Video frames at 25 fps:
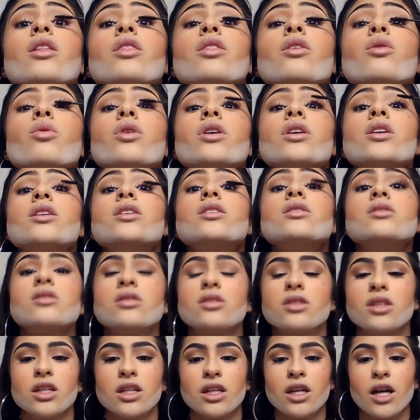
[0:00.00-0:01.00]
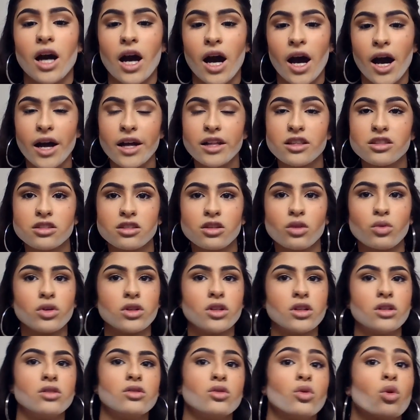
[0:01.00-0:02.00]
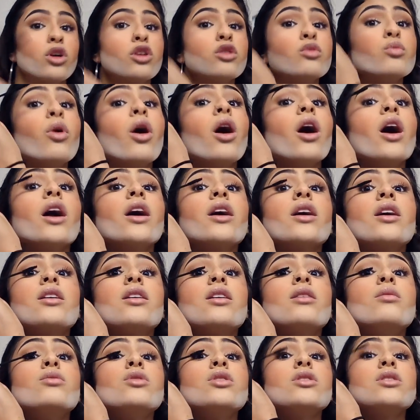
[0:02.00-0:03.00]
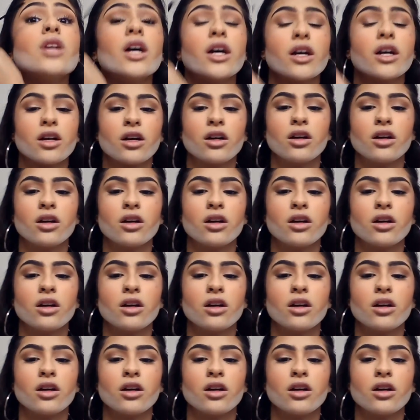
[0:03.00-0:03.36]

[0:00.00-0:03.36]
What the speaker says: the one in City Heights, the one in North Park, and I'm just like,